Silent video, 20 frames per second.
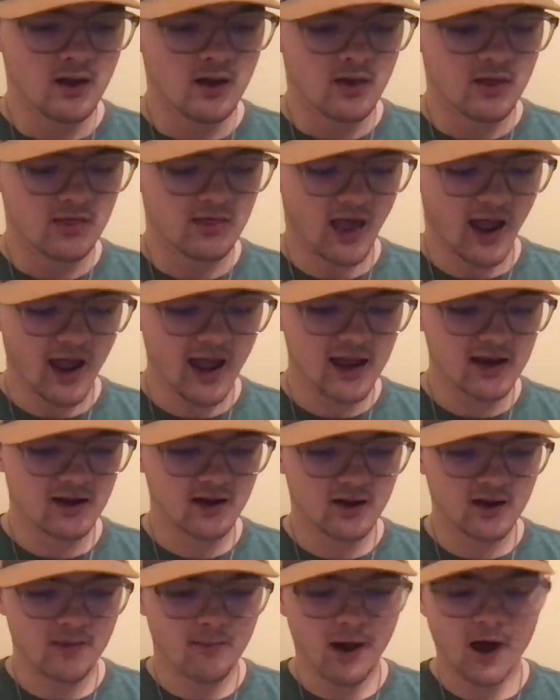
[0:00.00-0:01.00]

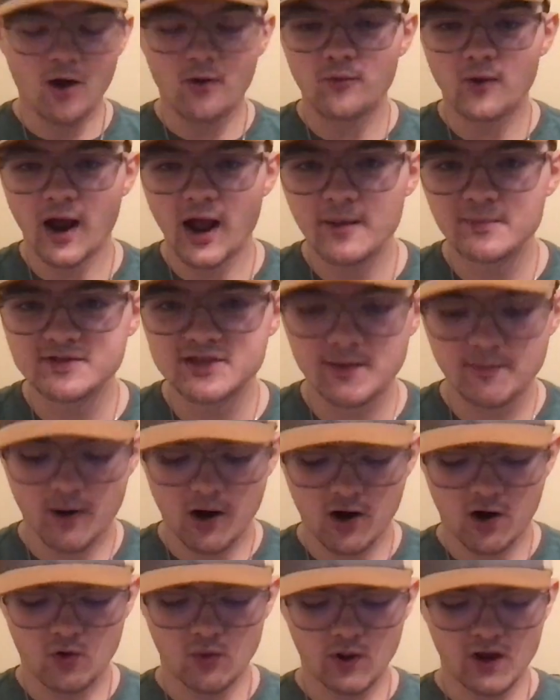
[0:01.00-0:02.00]
That about wraps up
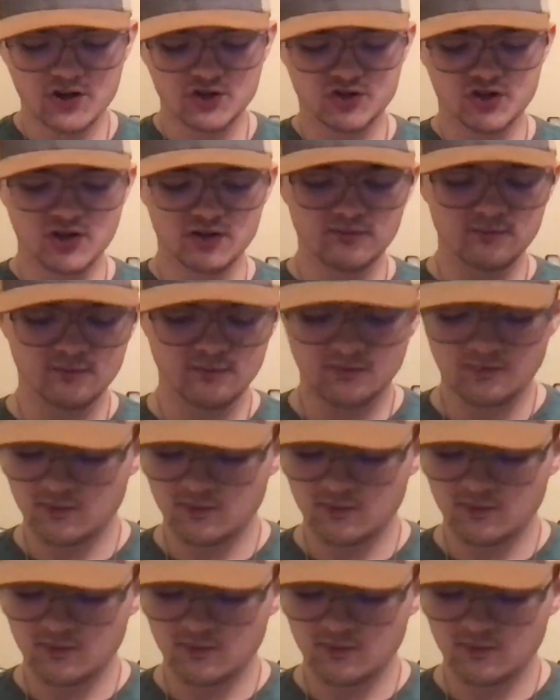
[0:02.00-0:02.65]
our question.